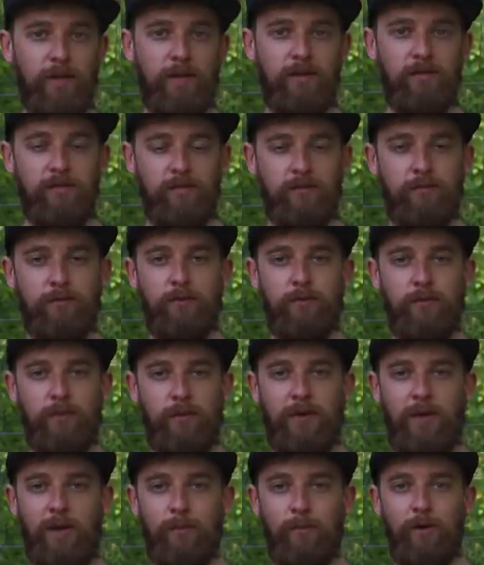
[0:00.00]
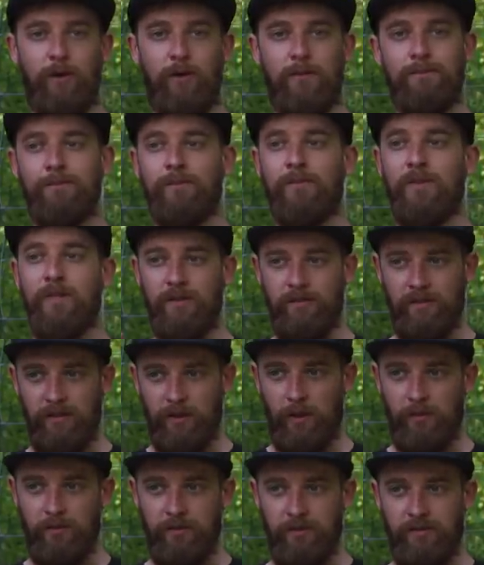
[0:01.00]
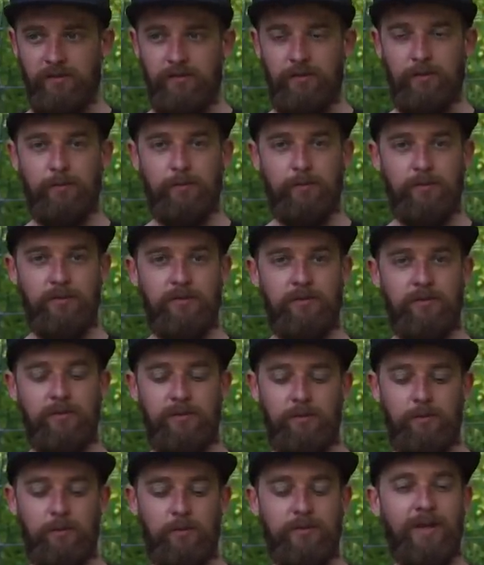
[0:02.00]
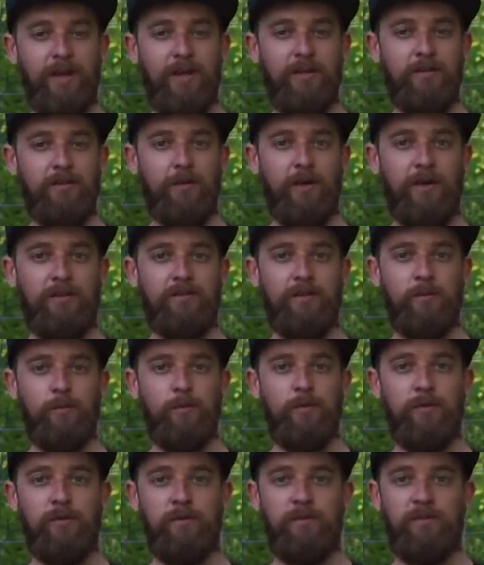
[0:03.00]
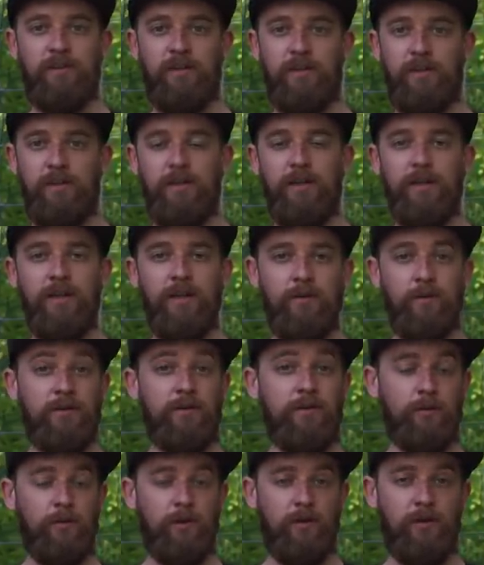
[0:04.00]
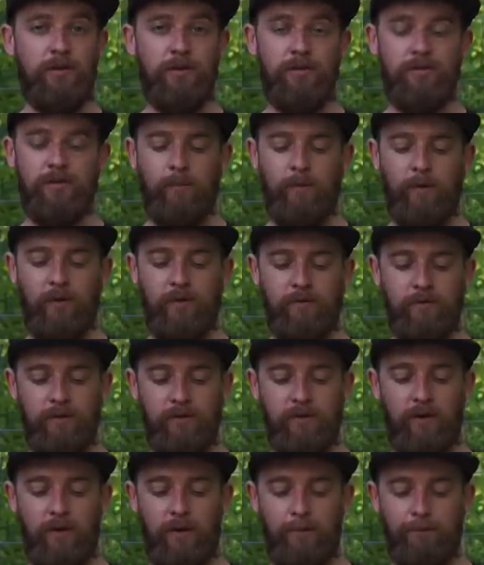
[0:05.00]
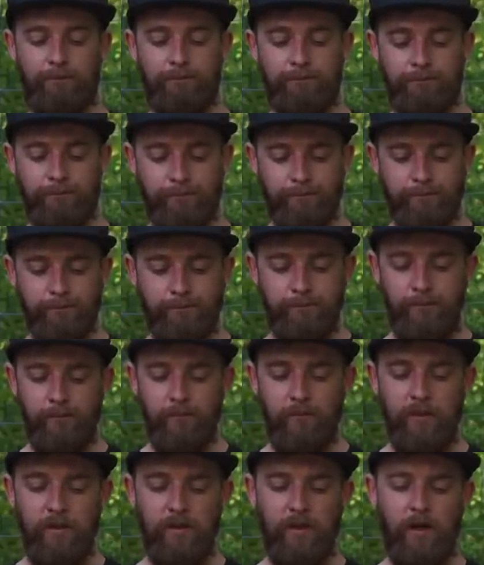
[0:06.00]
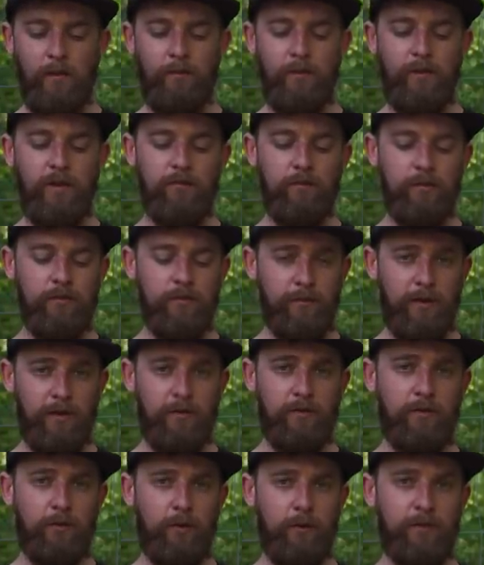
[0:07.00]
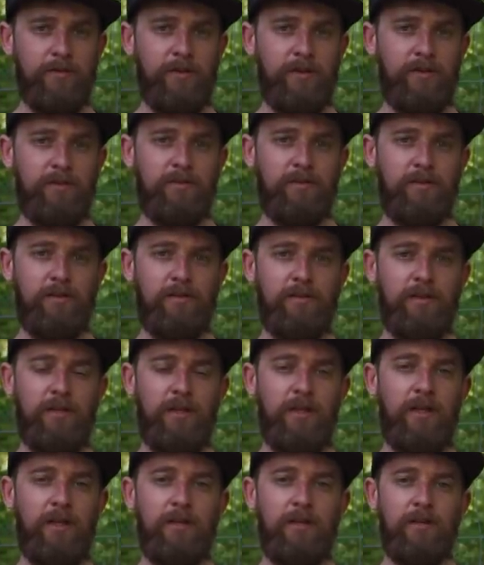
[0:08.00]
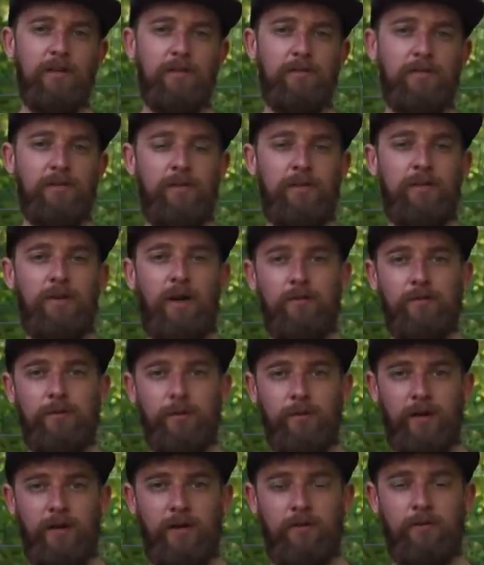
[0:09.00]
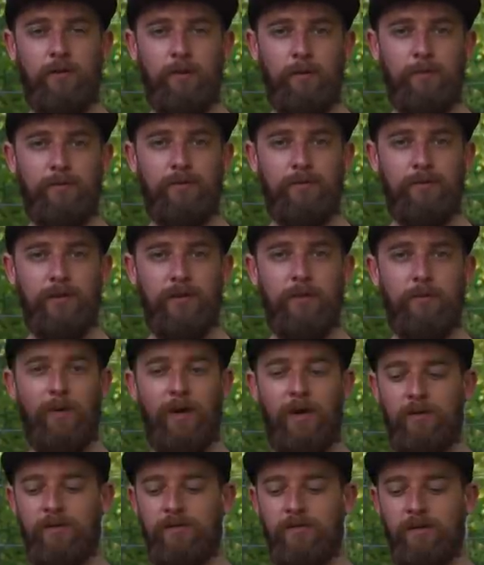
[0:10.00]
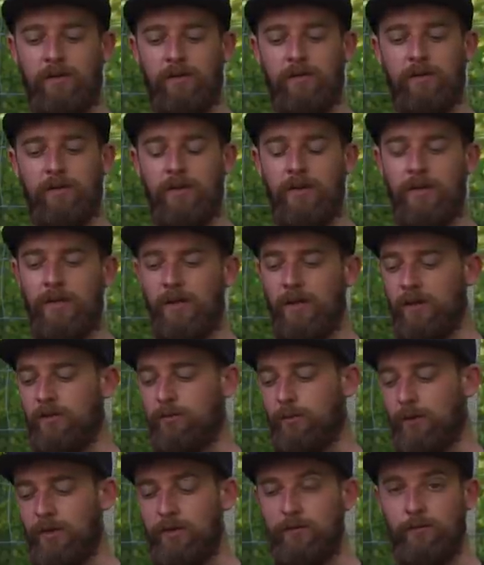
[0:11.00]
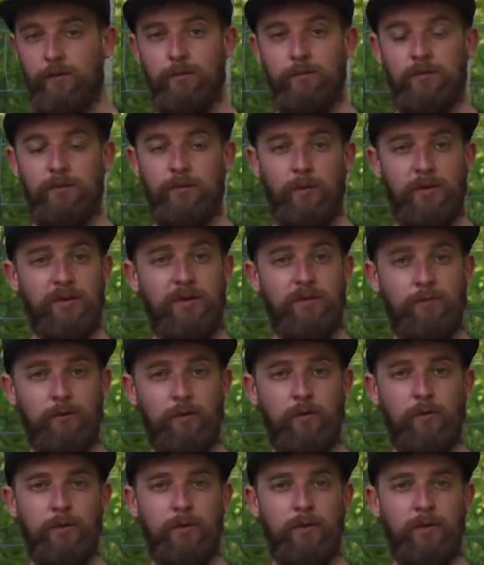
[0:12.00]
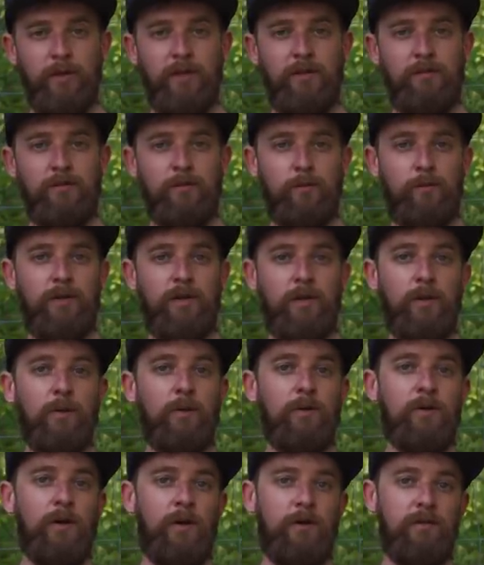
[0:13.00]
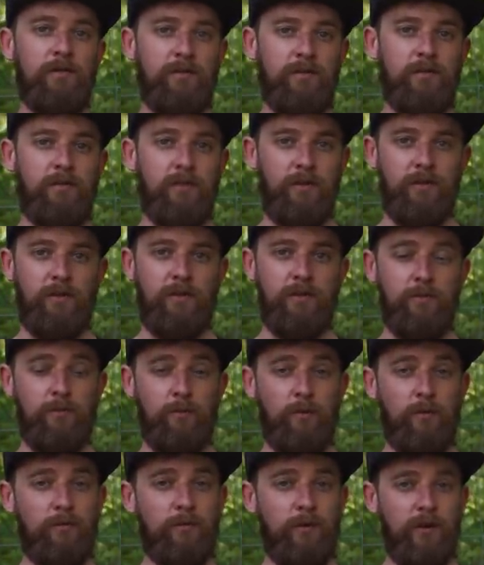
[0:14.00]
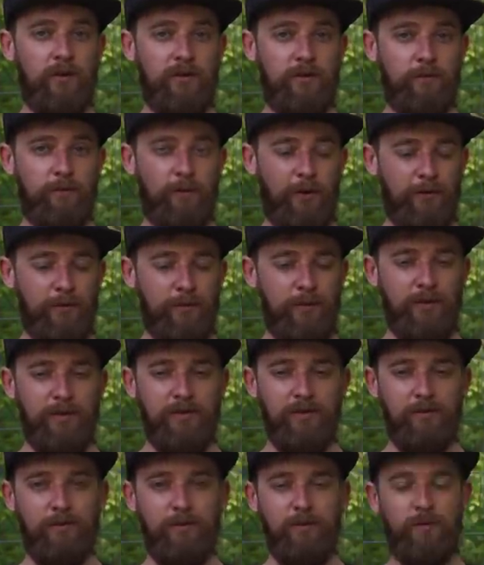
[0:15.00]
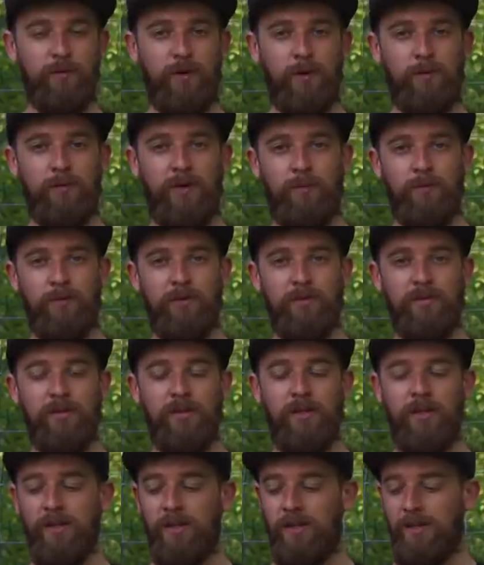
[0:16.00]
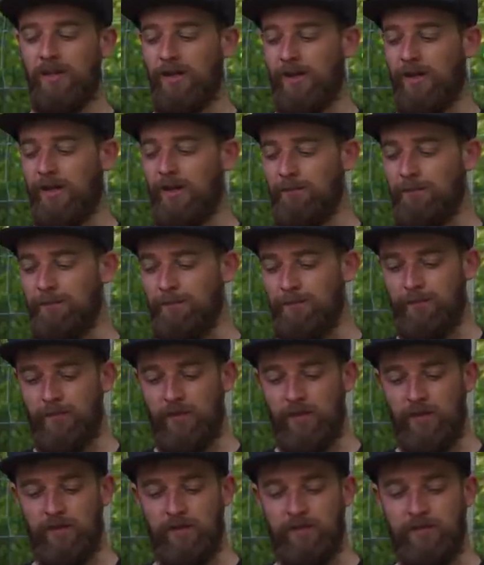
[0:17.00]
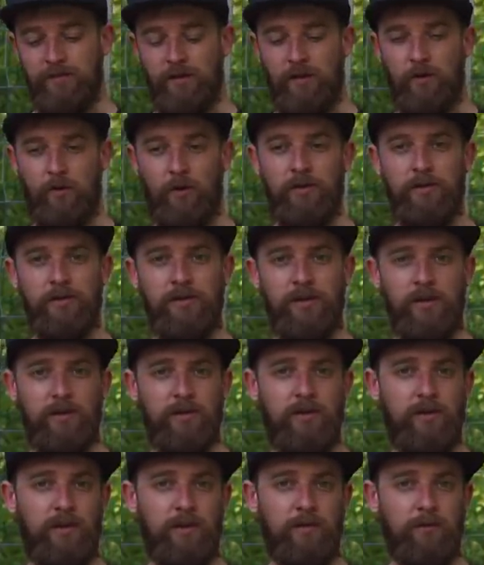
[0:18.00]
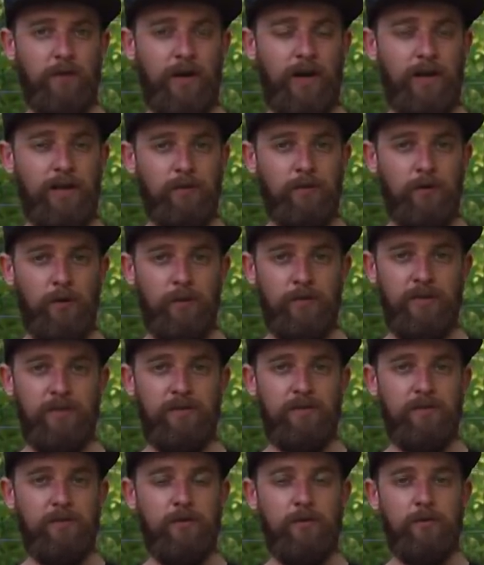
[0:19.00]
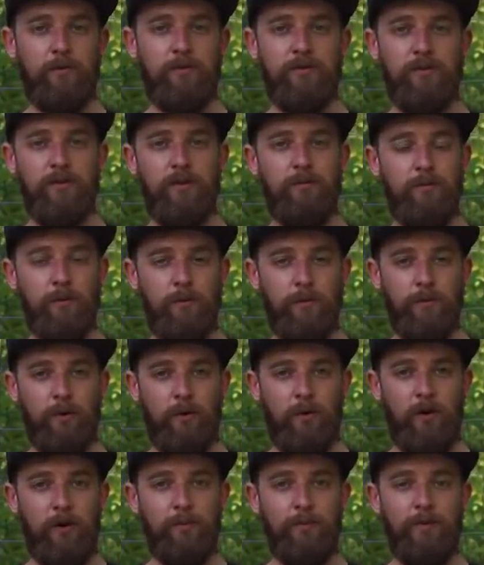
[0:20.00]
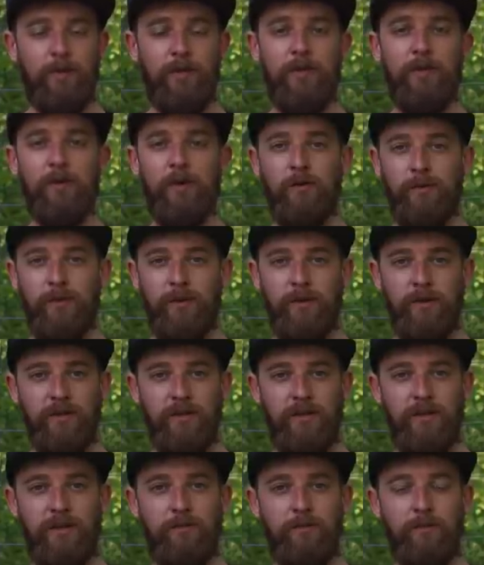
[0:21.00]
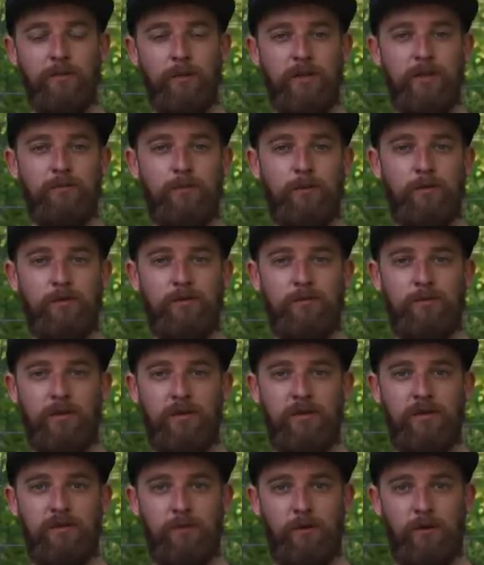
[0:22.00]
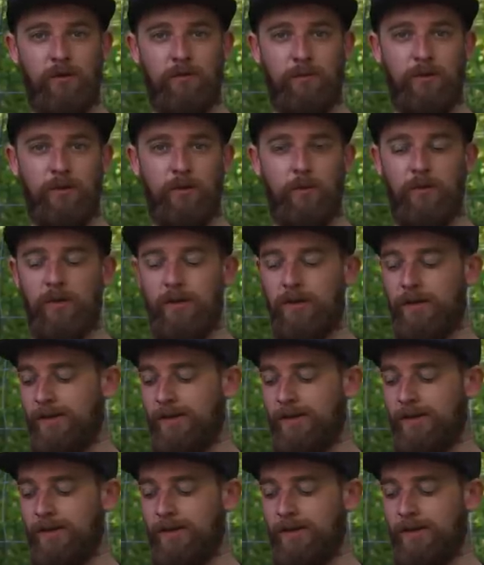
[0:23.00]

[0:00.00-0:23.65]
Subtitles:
lens on a full frame camera is the closest you will get to actually what you see, which is why I use that most of the time. If we're talking about crop sensors, obviously you have got that crop to think about. So a 24 mil lens will be a lot closer to what 35 mil is on full frame cameras. If I had a crop sensor and I was looking for a prime, I'd be looking either 24 to 35 mil